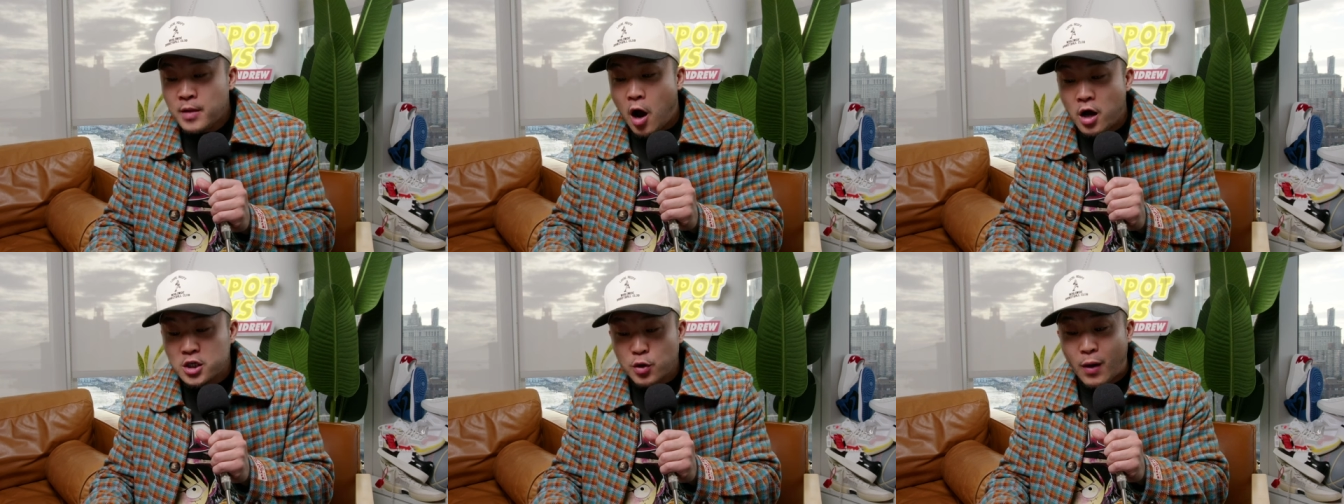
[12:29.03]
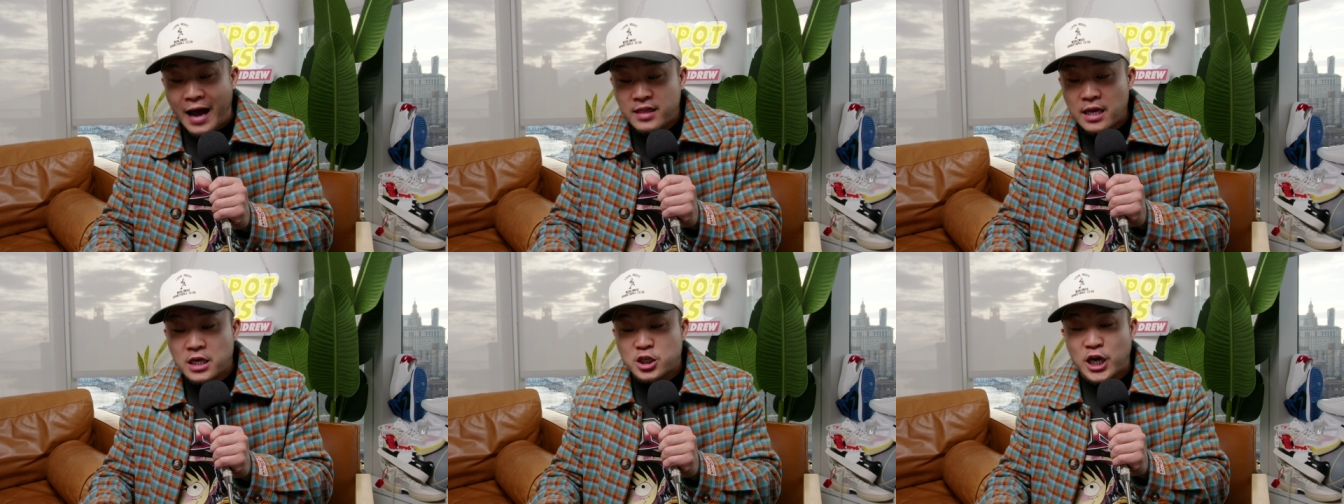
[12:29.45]
Also, I
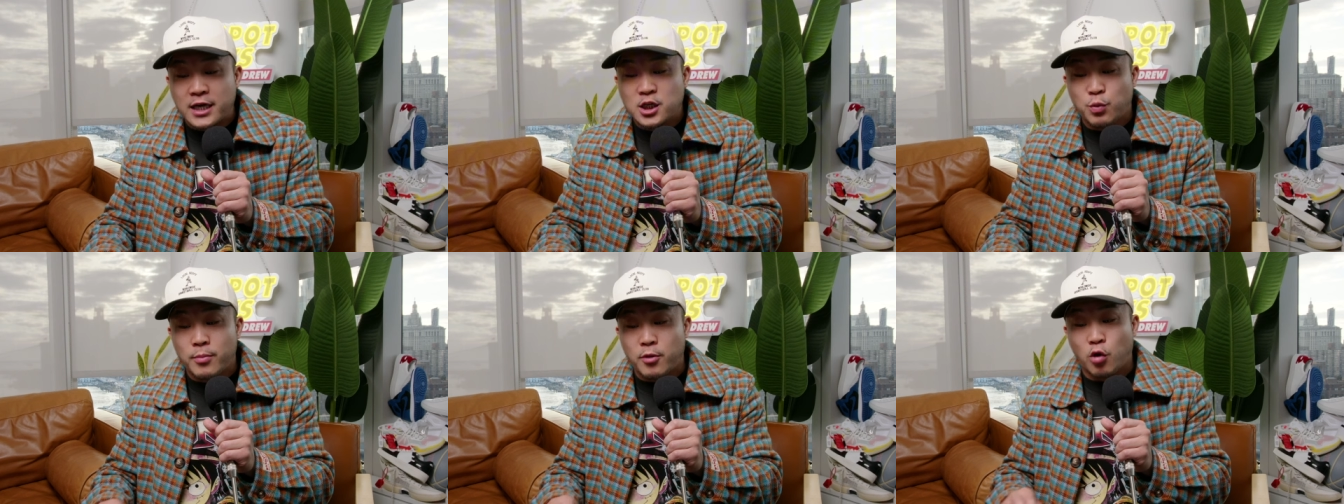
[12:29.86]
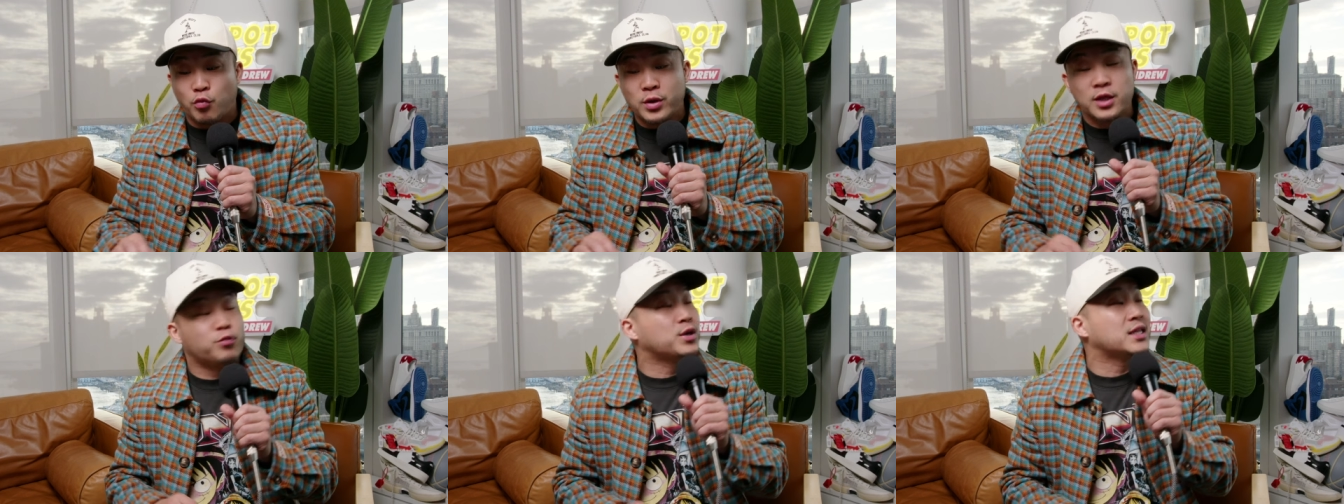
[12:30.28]
think the Chinese women are
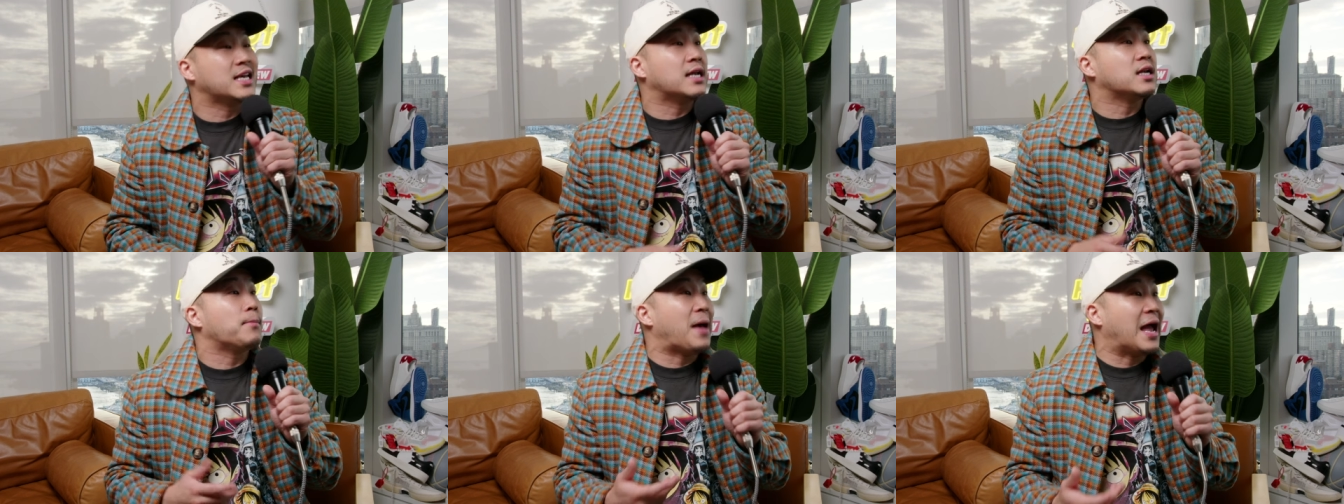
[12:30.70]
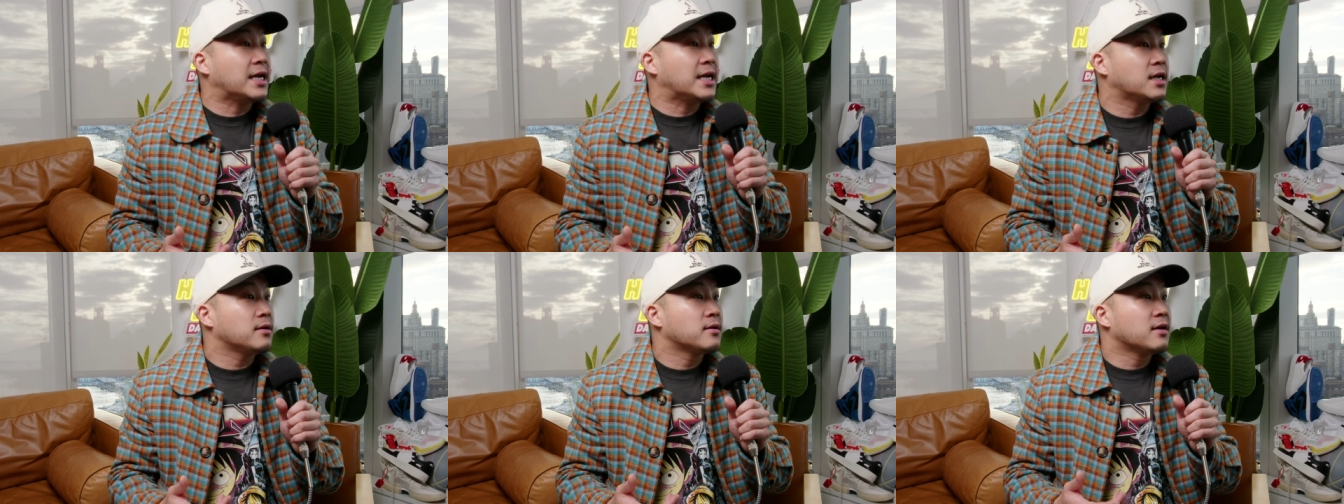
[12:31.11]
really, really
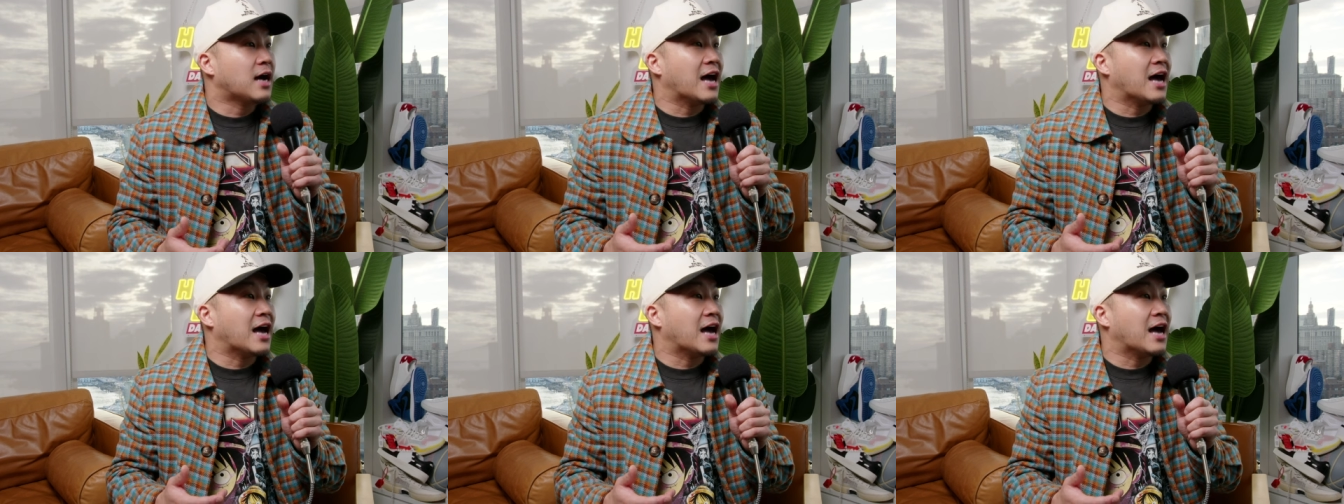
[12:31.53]
independent.